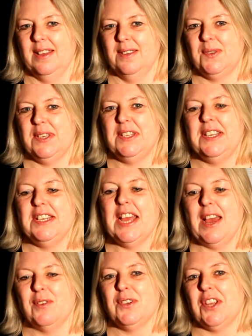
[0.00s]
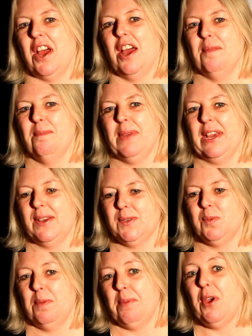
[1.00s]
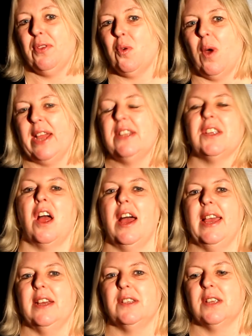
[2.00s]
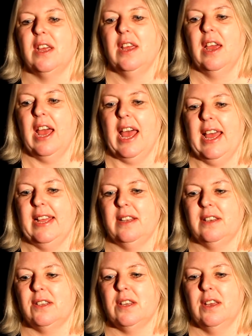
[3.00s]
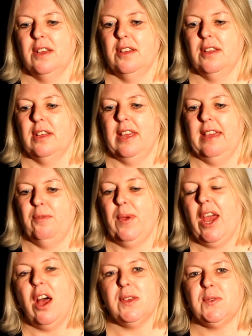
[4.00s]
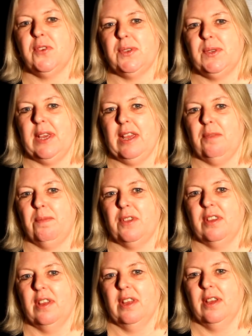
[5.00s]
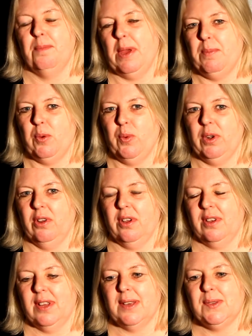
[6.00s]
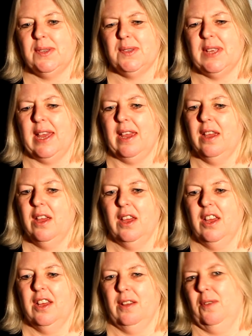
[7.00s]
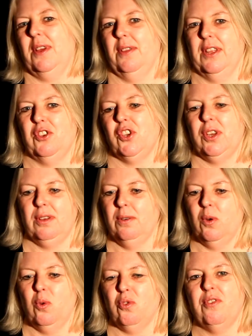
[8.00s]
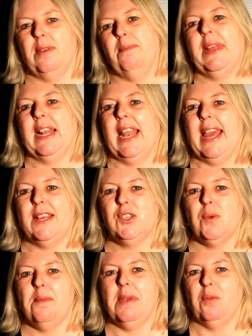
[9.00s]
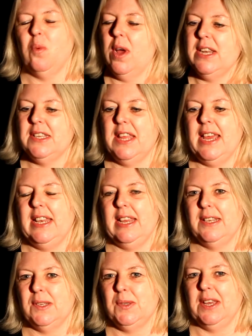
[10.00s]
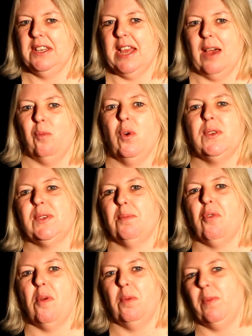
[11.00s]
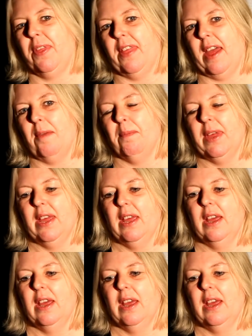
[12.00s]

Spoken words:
sitting down time because we're both quite tired. And if we ask for a seat, people would look at us and say, well, the two ordinary middle-aged women, why do they need to sit down? What's the problem with them?